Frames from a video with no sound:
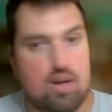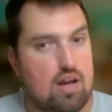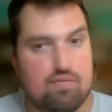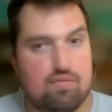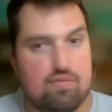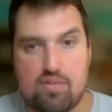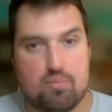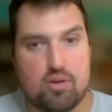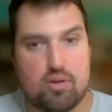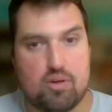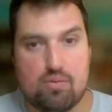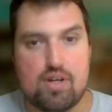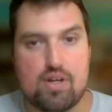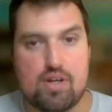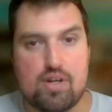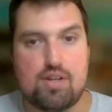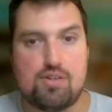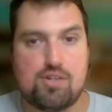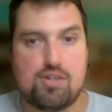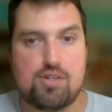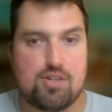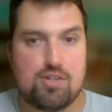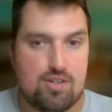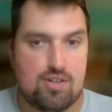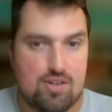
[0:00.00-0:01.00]
not Vimy
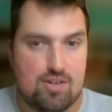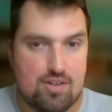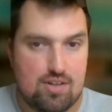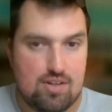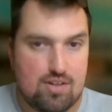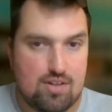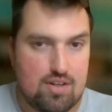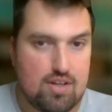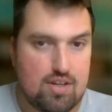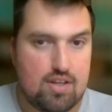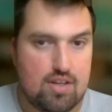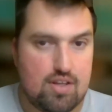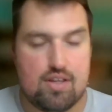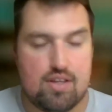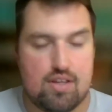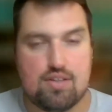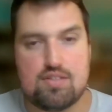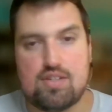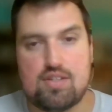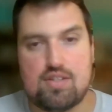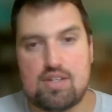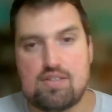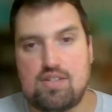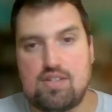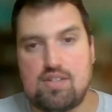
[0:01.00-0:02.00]
Ridge,
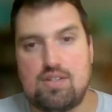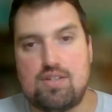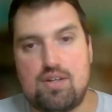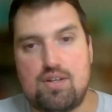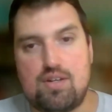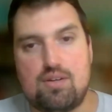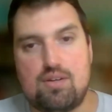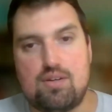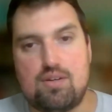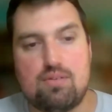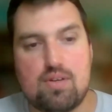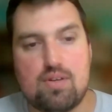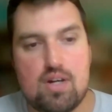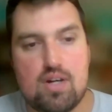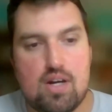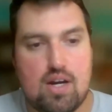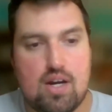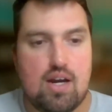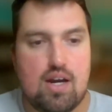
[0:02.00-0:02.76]
Hill 62.